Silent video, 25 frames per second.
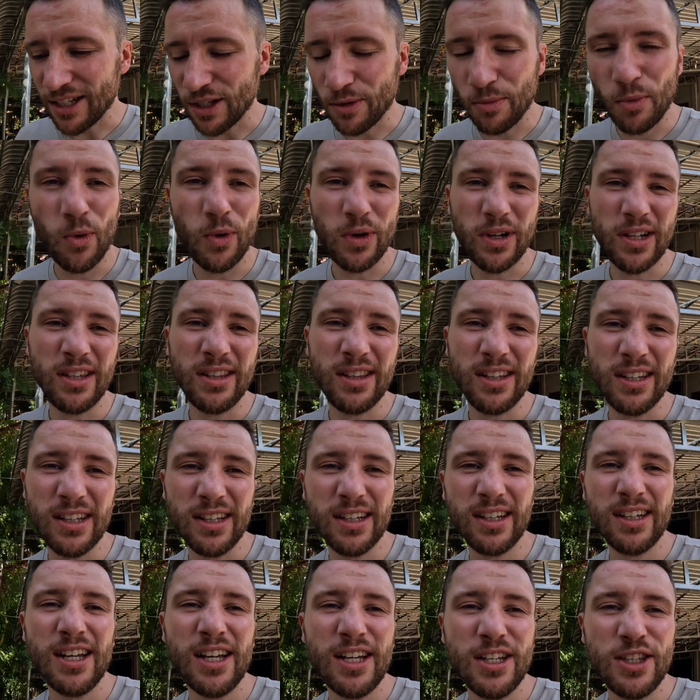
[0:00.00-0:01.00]
disappointing
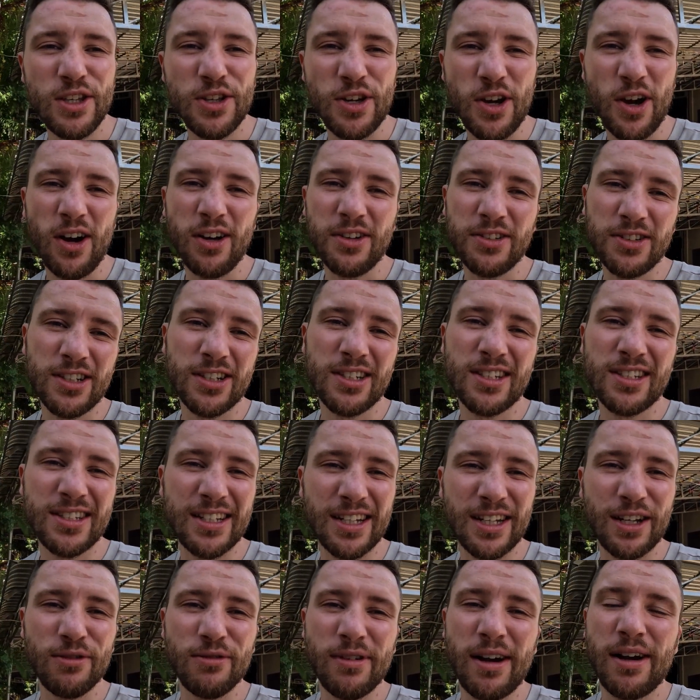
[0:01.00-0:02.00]
that you can't just
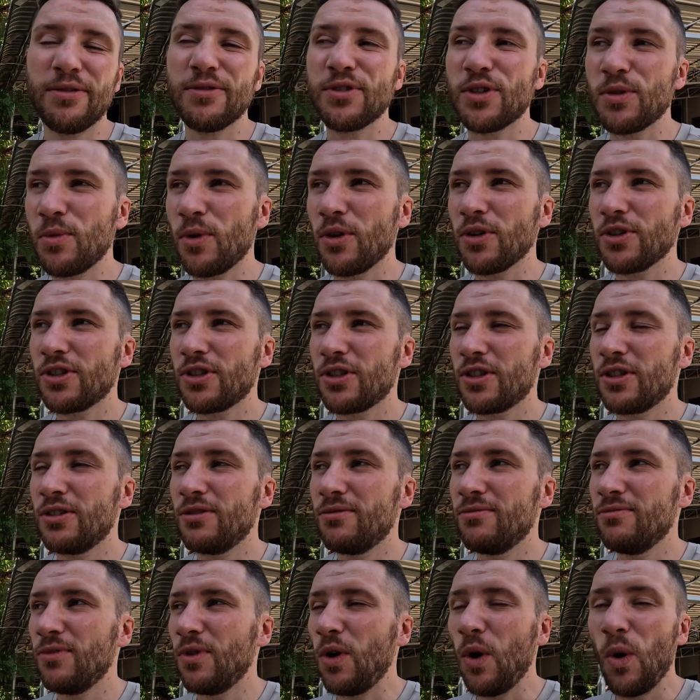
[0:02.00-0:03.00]
stick around to watch
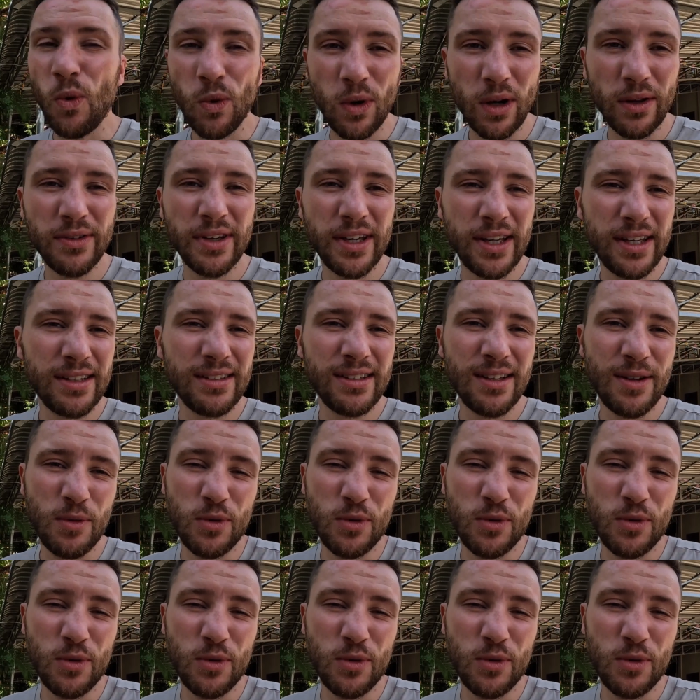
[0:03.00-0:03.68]
all of it.